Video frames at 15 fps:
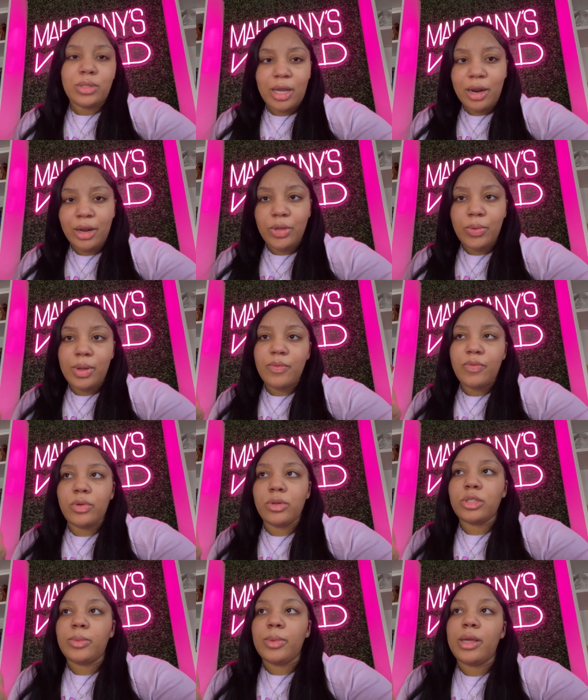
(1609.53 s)
How are you
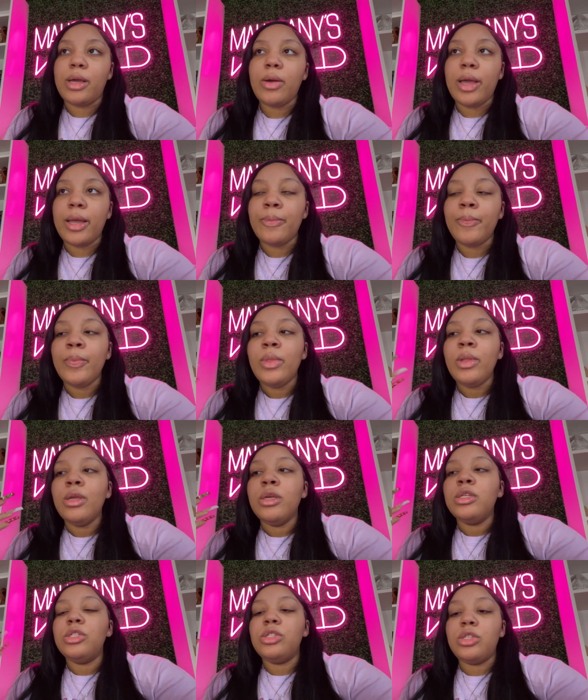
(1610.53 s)
influence me? Okay.
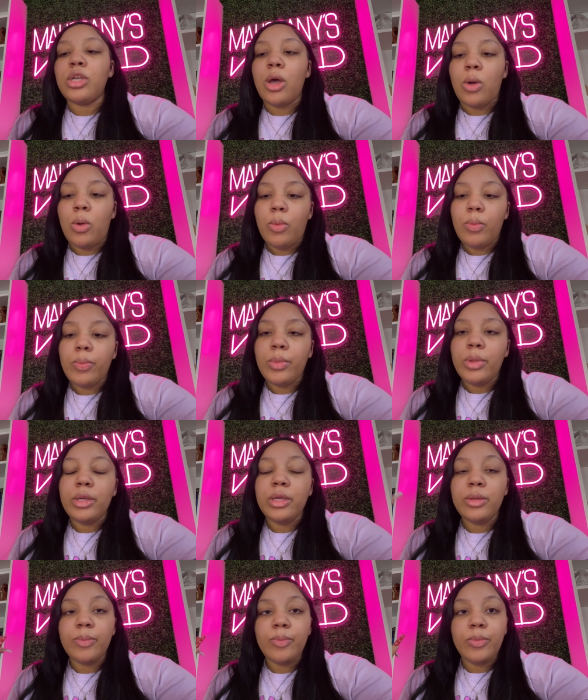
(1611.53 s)
So
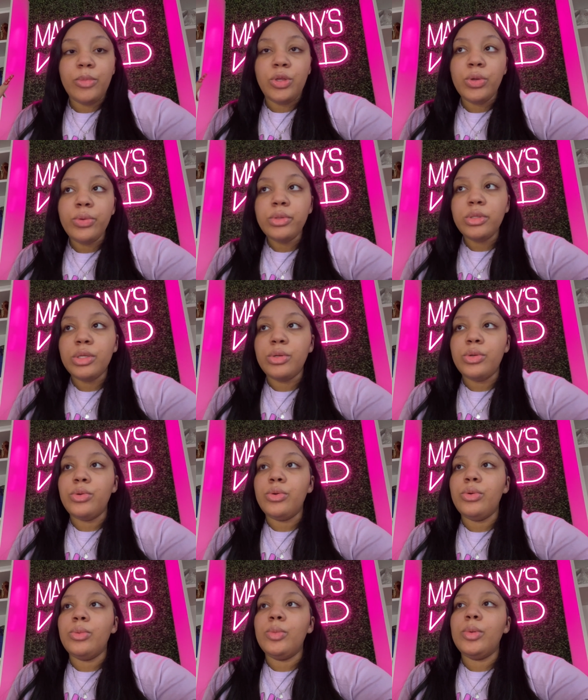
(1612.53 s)

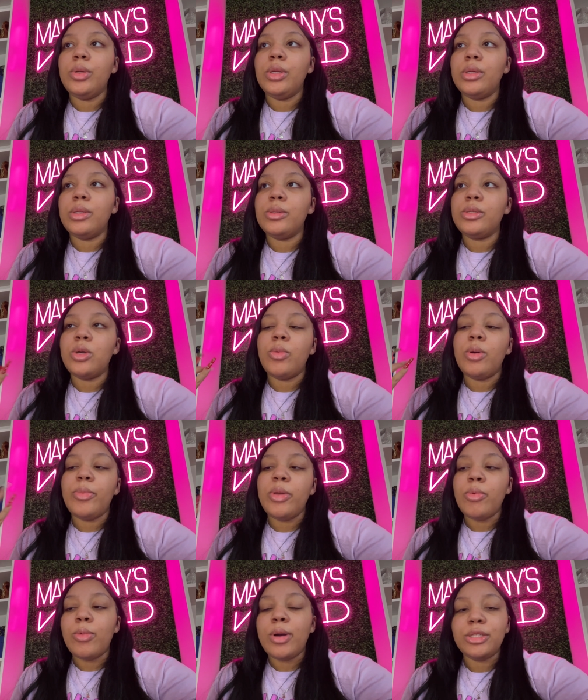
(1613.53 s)
YouTube, so when
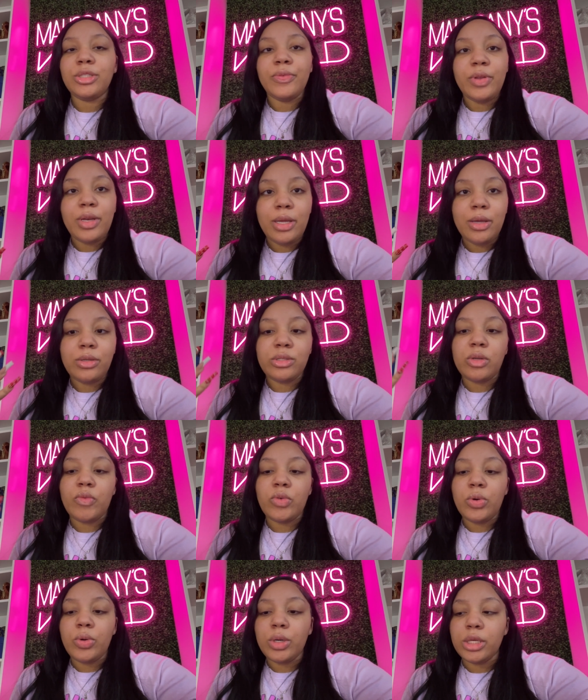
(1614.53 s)
people watch your videos, of
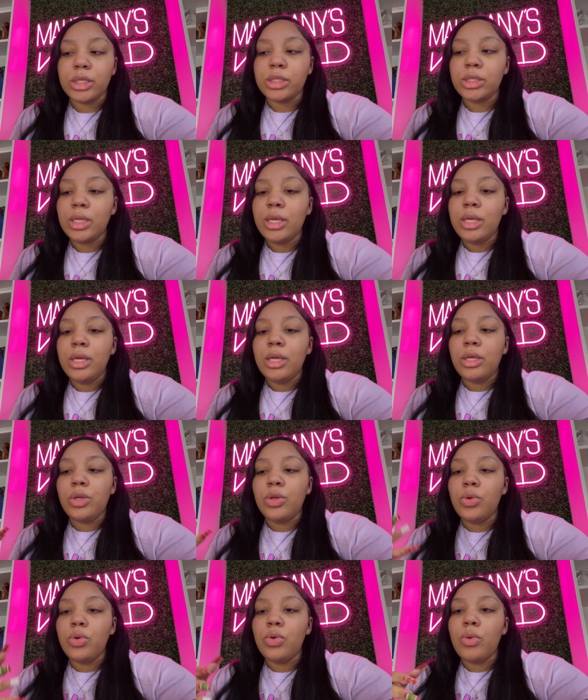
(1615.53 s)
course,
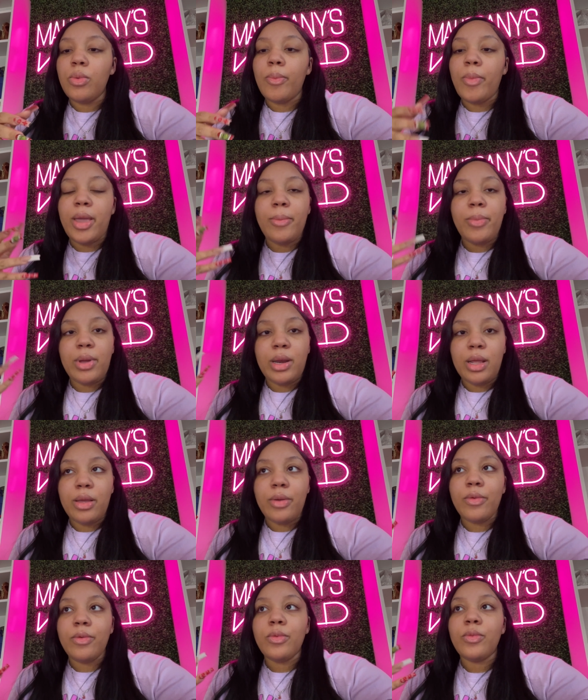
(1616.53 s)
you make
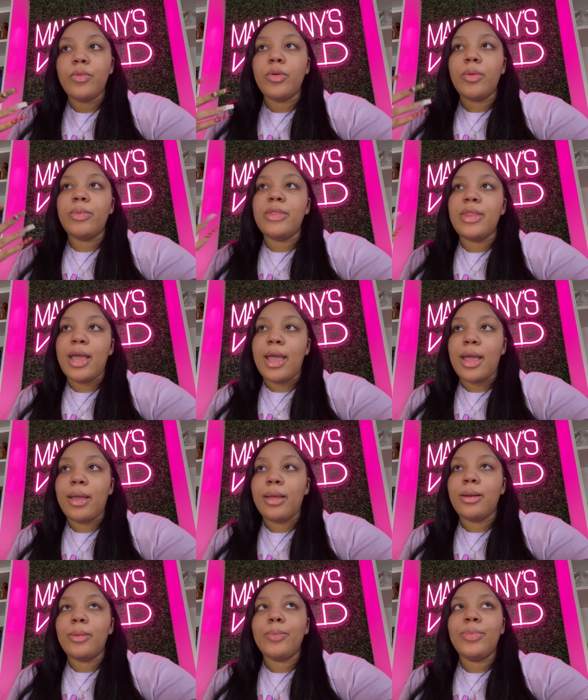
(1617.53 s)
money from
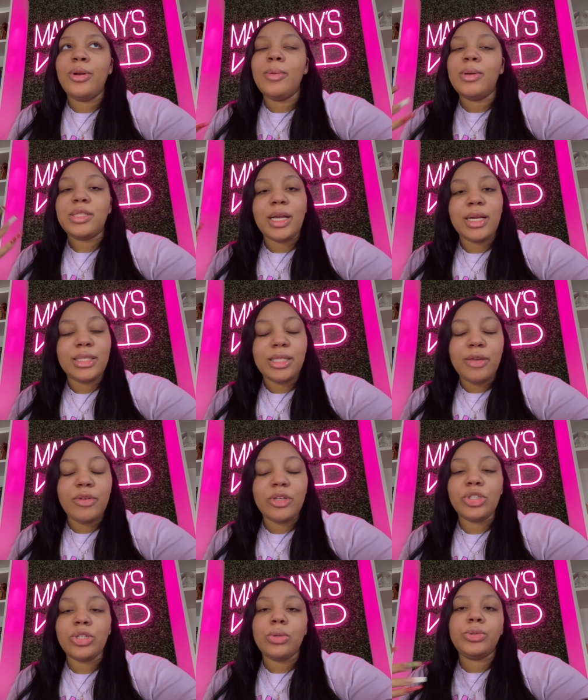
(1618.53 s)
that pretty much like a TV
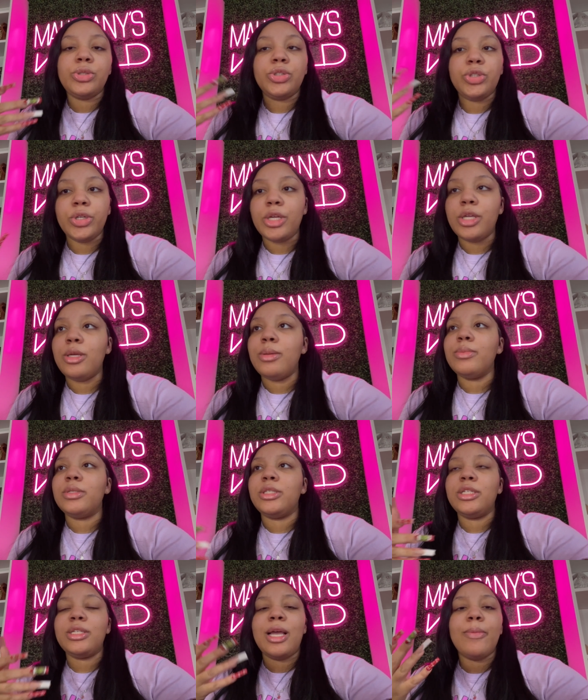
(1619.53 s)
show. Streams,
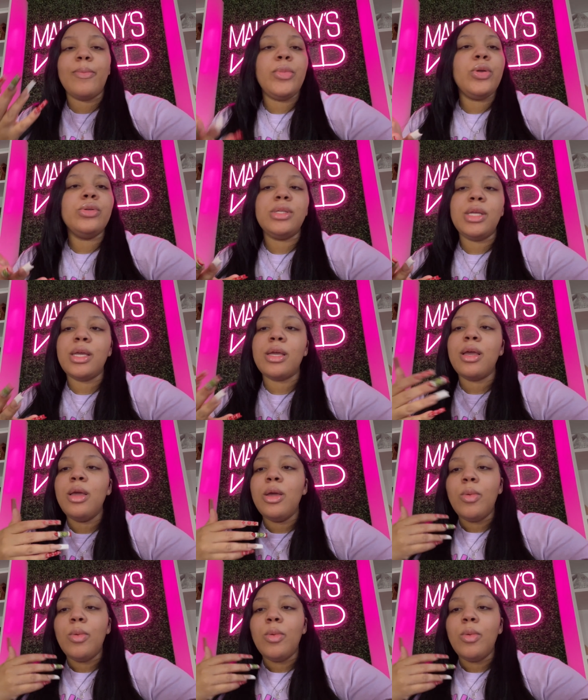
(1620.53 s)
just like music.